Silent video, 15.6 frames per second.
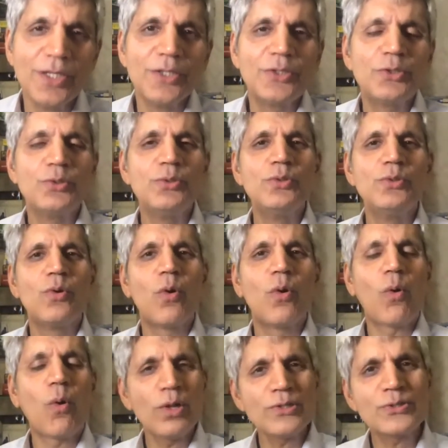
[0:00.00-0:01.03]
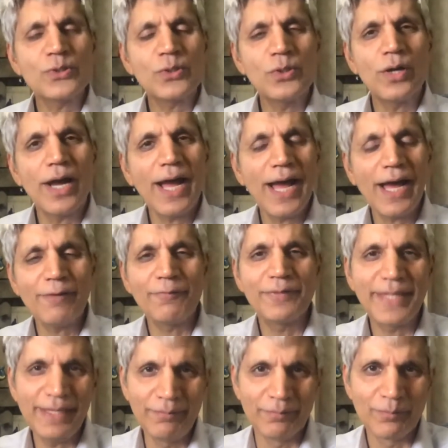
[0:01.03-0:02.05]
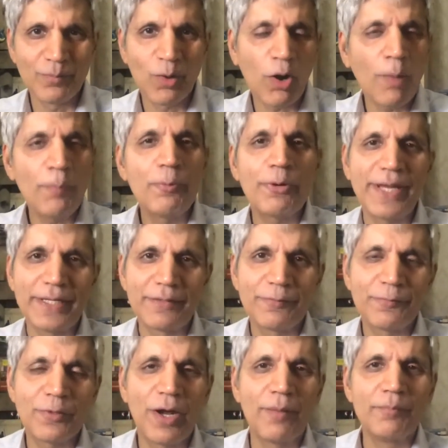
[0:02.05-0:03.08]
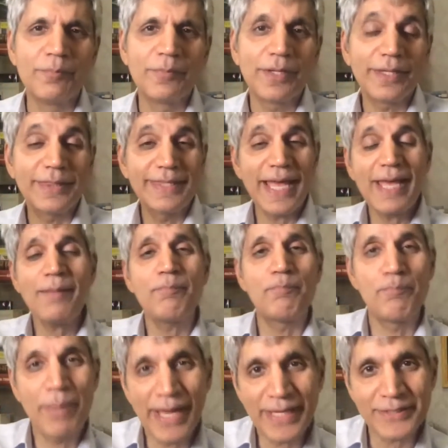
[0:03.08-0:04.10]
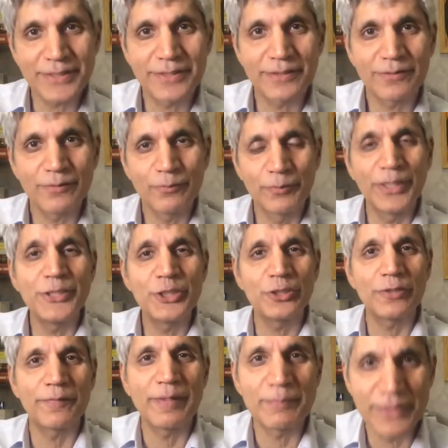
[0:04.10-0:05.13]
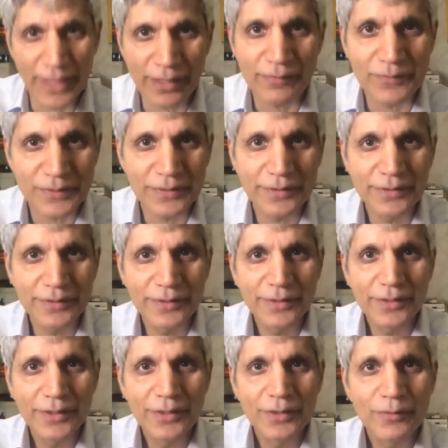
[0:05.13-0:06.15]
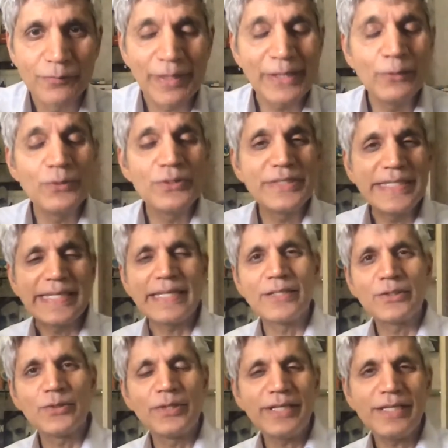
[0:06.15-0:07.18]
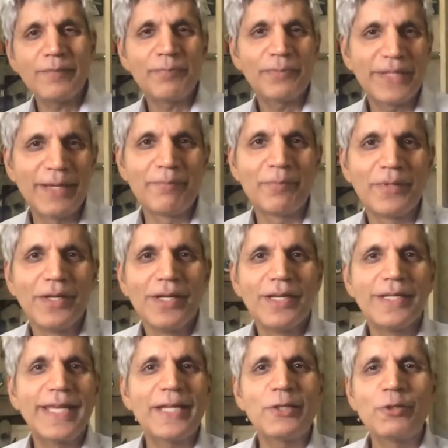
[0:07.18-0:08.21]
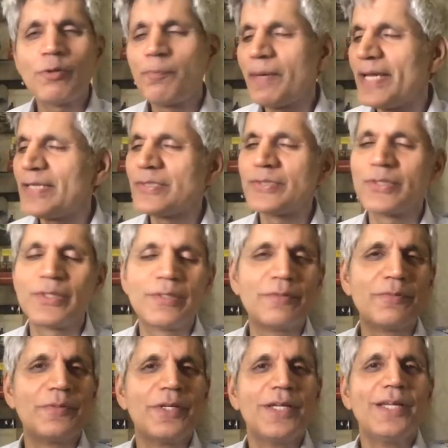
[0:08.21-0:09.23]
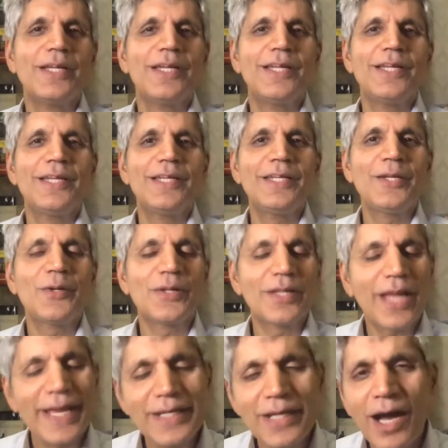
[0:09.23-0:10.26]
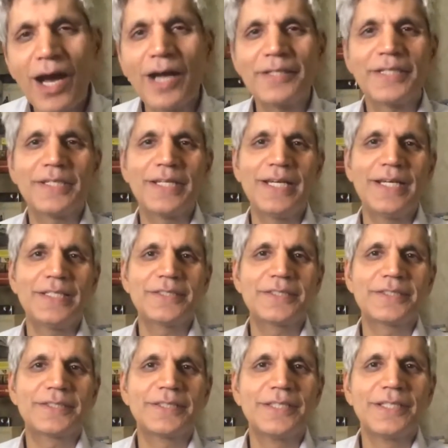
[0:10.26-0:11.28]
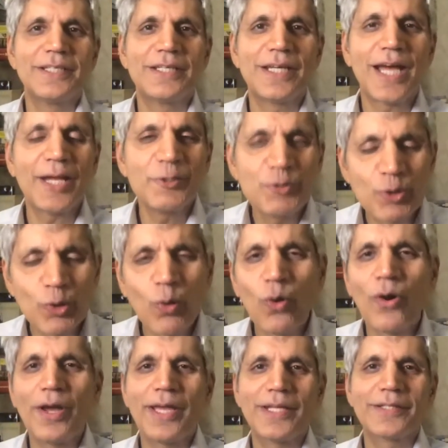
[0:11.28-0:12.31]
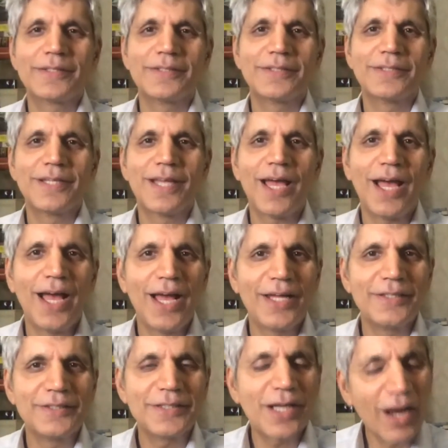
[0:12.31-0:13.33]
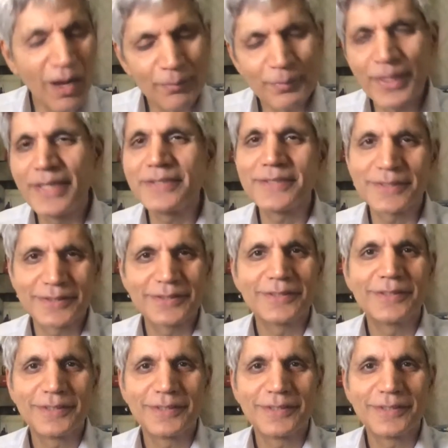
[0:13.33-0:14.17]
to also have them operate from their best version of themselves? Were you seeking to help them get into a place of, lightheartedness and joy and calmness?